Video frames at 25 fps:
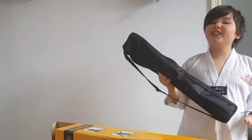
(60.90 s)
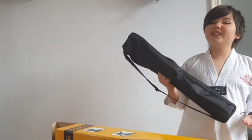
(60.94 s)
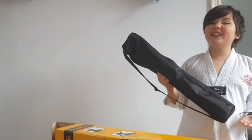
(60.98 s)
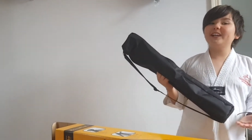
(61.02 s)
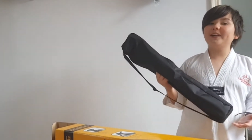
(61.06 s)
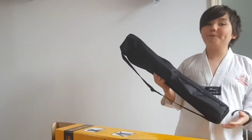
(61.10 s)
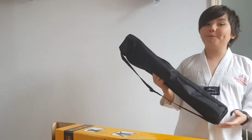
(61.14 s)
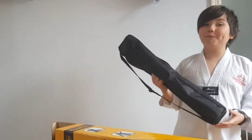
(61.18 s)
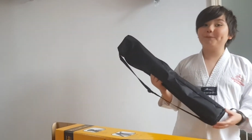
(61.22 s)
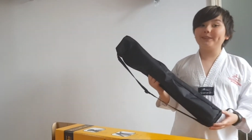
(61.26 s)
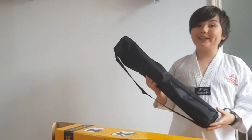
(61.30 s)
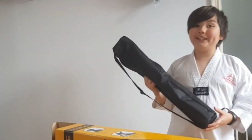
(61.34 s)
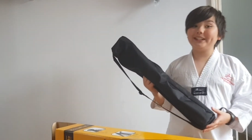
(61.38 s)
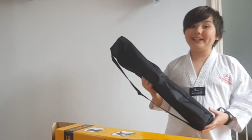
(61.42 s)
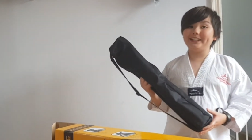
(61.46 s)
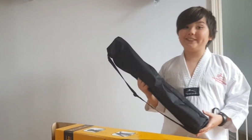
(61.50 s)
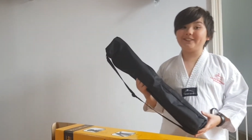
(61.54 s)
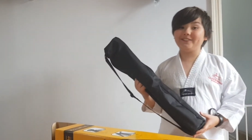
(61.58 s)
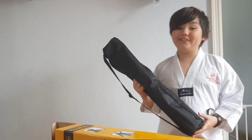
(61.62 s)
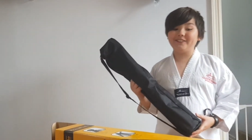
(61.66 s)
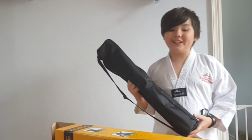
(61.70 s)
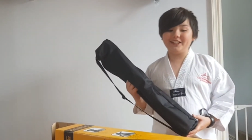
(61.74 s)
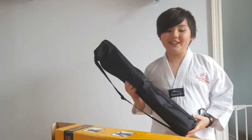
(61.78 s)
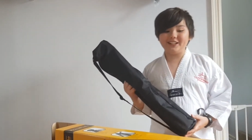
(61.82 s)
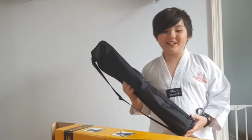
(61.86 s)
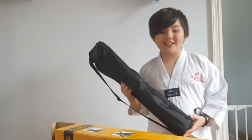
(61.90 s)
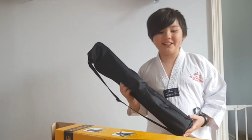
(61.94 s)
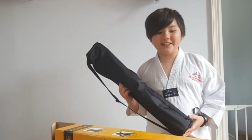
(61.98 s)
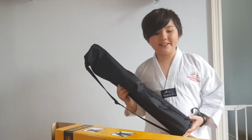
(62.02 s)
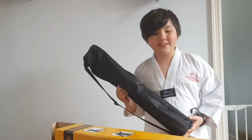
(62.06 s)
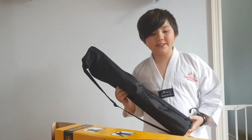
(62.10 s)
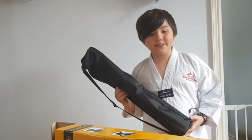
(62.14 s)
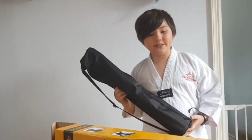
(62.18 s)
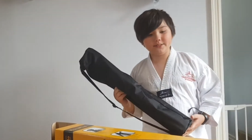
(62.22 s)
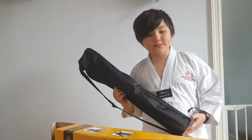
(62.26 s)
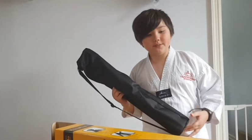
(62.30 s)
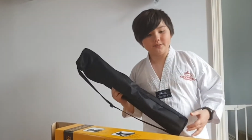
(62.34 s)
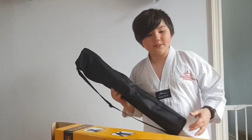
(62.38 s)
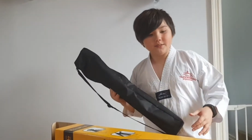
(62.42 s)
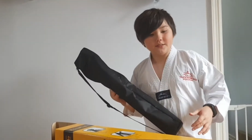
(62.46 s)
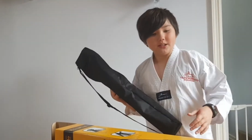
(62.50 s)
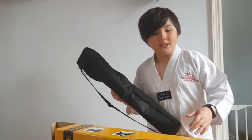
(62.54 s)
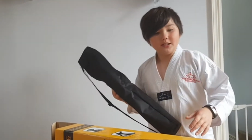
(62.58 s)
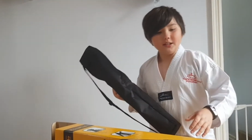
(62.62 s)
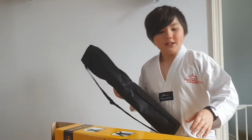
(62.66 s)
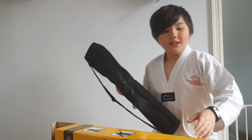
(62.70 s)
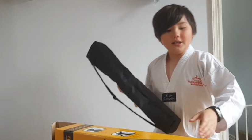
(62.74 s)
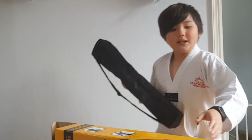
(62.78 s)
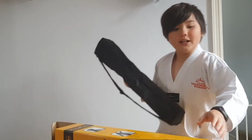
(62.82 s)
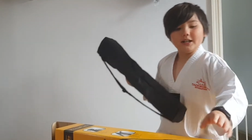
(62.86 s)
than me, really.
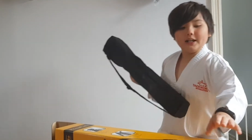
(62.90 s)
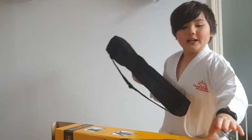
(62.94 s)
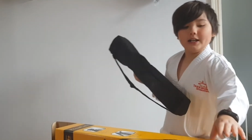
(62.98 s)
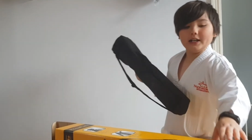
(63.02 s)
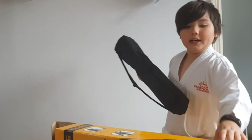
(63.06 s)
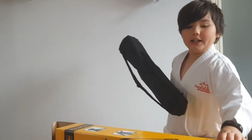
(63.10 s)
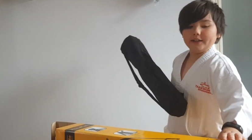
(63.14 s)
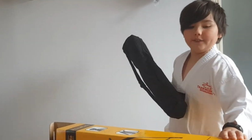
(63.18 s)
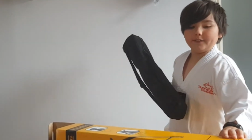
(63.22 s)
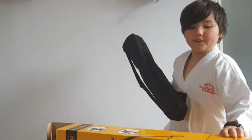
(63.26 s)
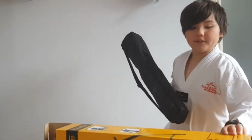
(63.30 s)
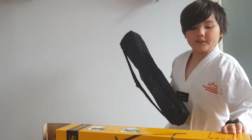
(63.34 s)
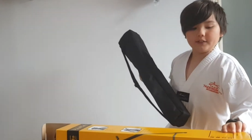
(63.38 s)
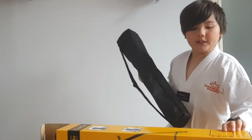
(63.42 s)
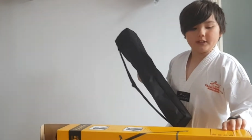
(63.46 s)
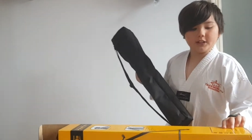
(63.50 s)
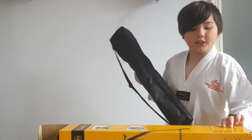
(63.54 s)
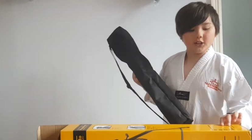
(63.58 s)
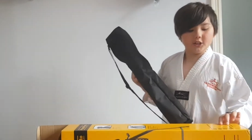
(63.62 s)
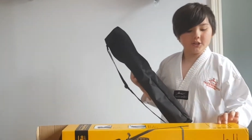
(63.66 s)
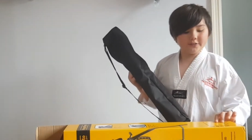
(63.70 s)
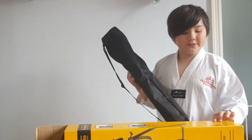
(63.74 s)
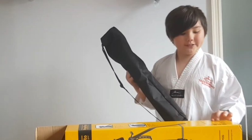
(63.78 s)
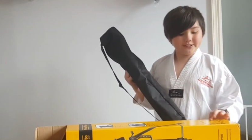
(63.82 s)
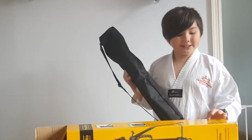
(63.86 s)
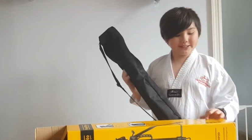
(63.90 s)
And the lowest